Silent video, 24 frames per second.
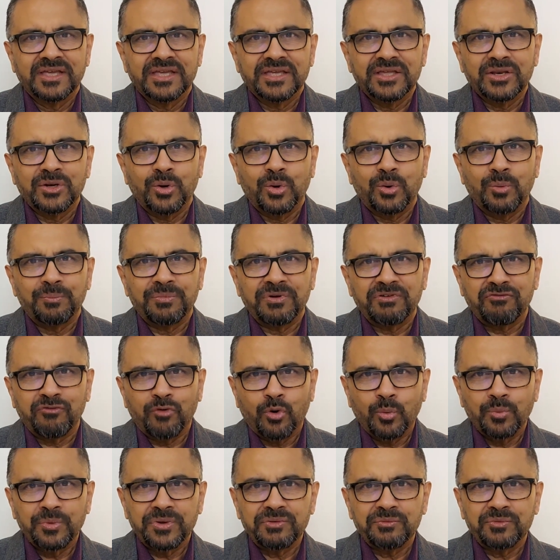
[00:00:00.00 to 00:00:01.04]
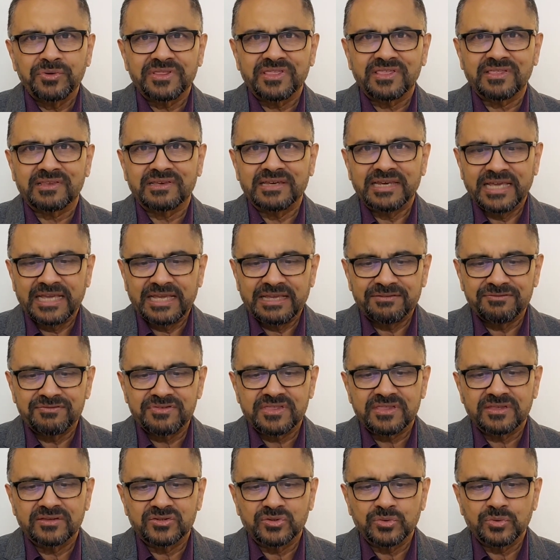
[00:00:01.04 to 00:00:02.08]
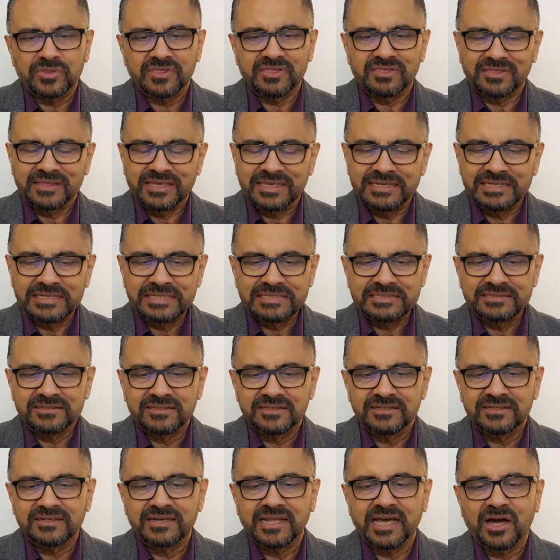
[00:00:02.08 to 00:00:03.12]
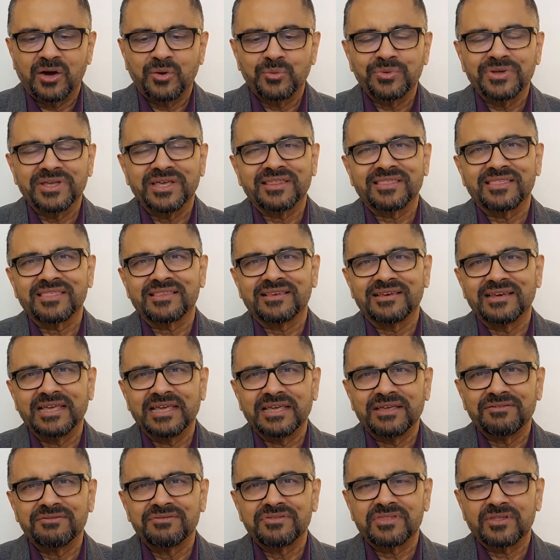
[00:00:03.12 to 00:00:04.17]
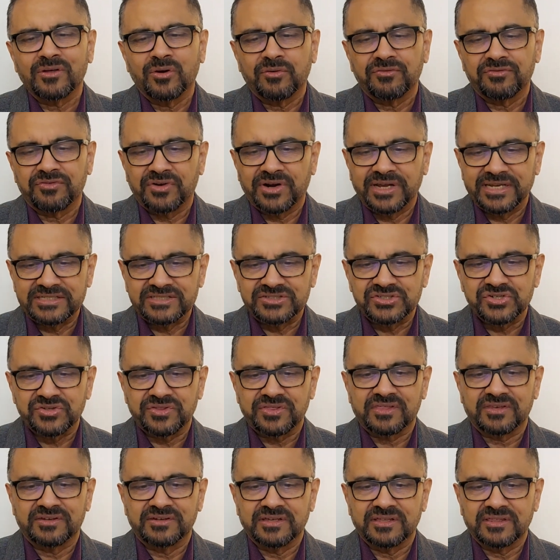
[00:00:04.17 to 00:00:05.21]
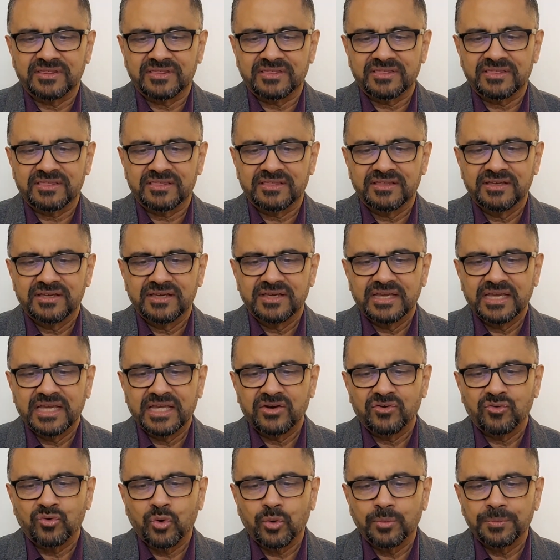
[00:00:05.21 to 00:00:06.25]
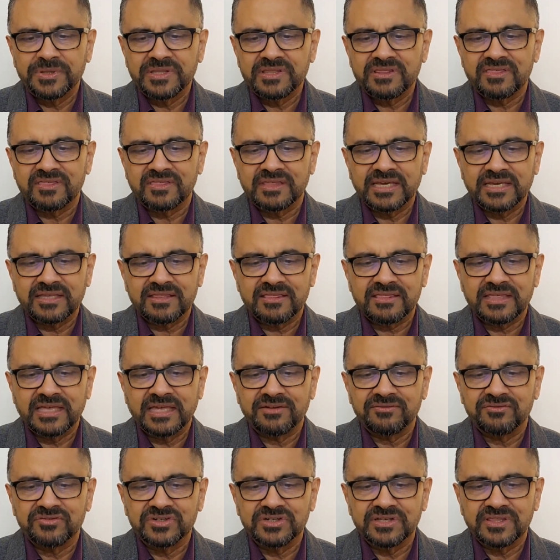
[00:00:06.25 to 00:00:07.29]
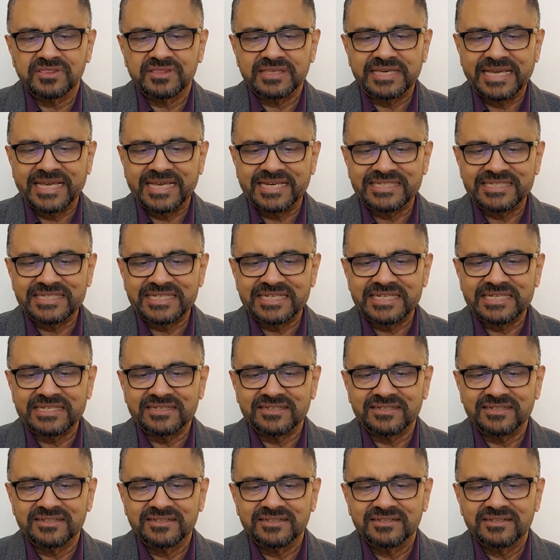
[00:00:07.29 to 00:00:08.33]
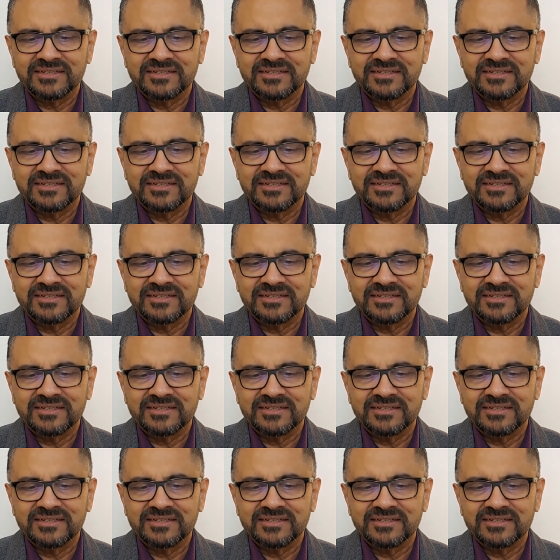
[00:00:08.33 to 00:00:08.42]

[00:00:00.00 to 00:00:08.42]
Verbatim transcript: You know, before we were slaves to sin, now we are slaves of righteousness. In Romans 6 and verse 18, it